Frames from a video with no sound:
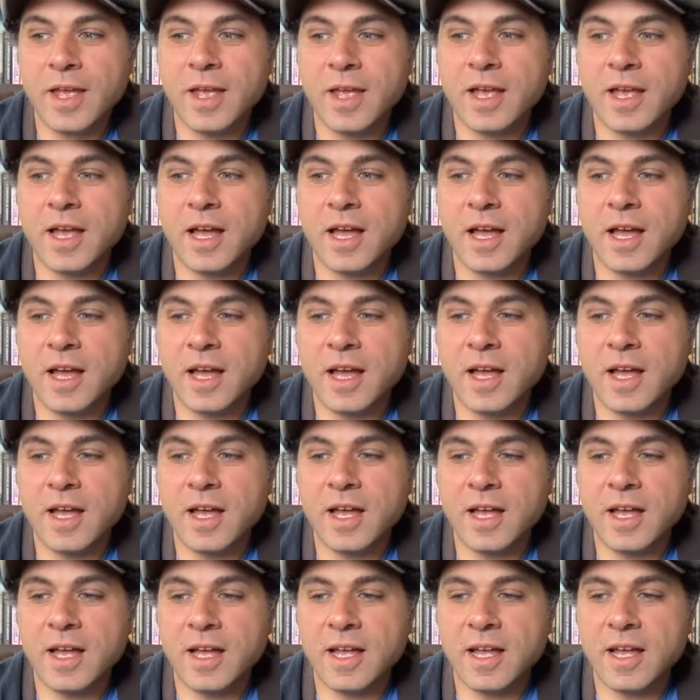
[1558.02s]

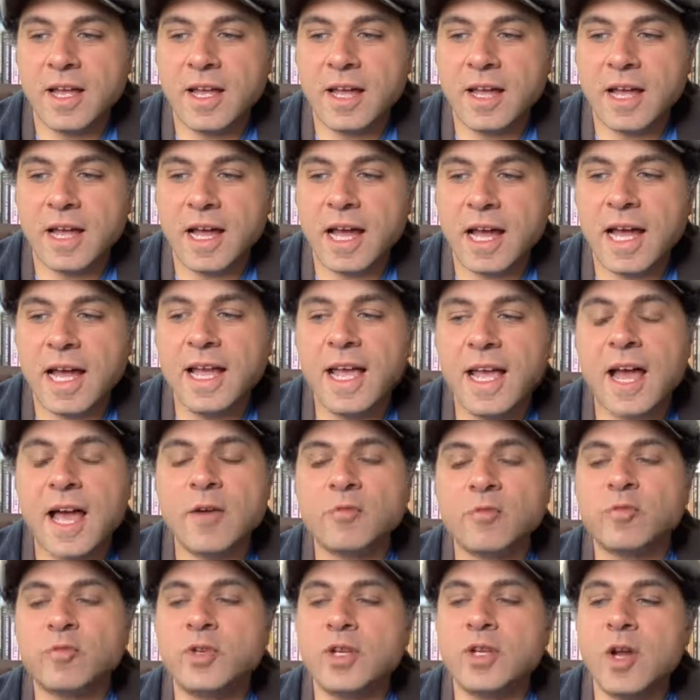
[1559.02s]

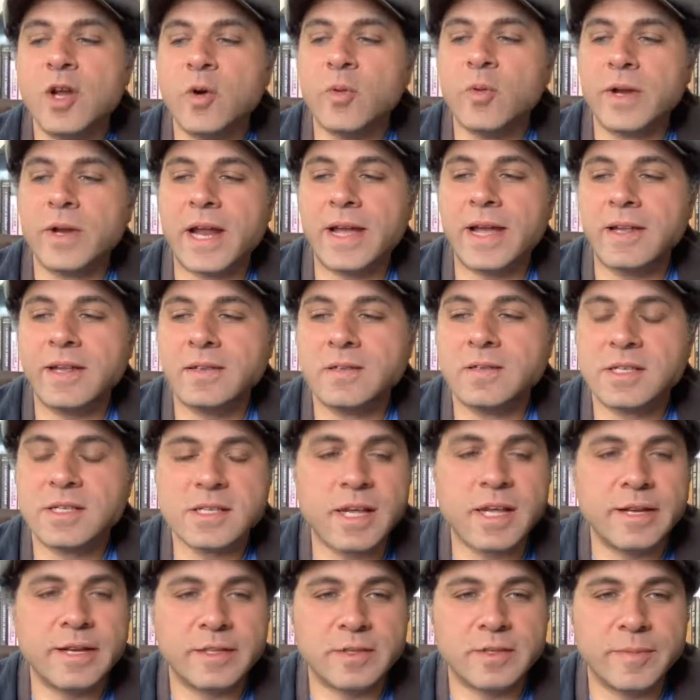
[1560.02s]
When I
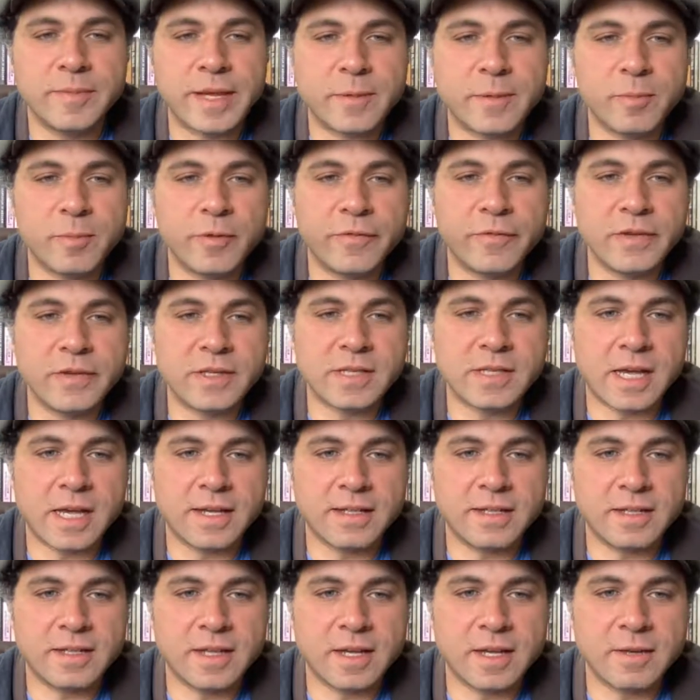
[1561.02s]
decided to make movies,
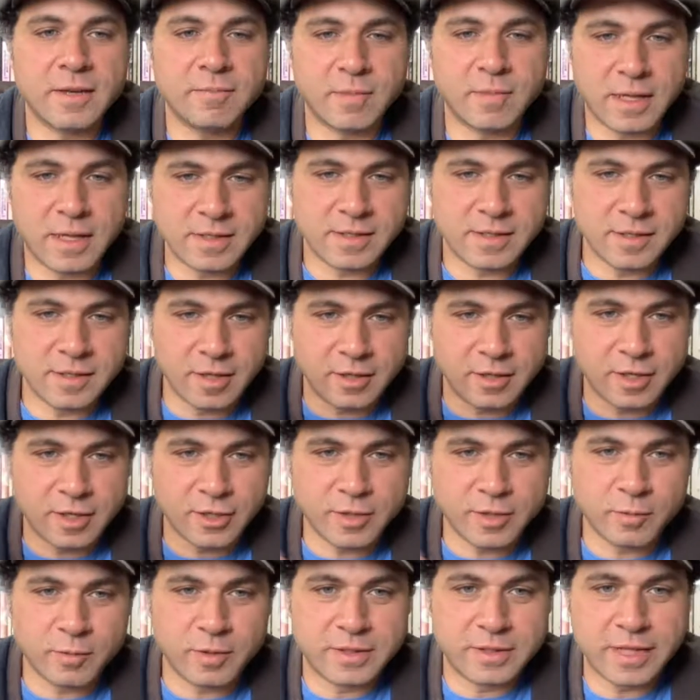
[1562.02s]
as
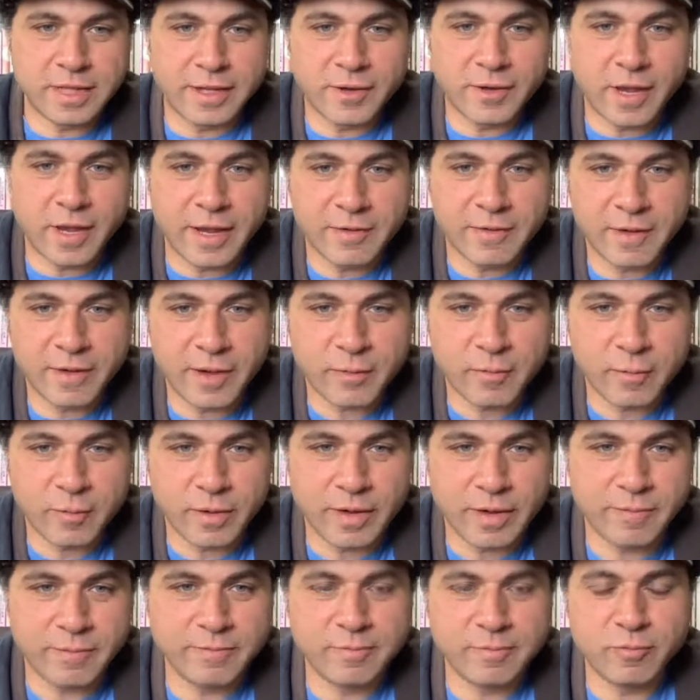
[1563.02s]
Natasha will tell you,
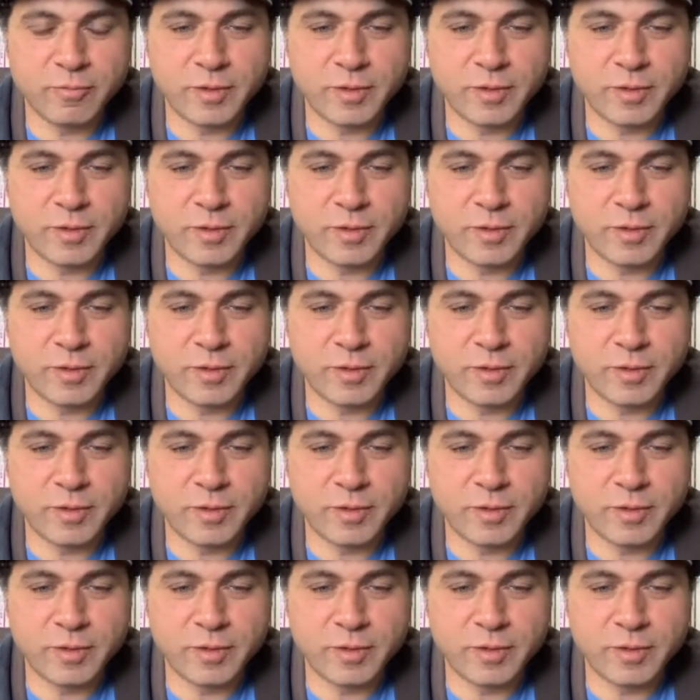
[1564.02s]
I was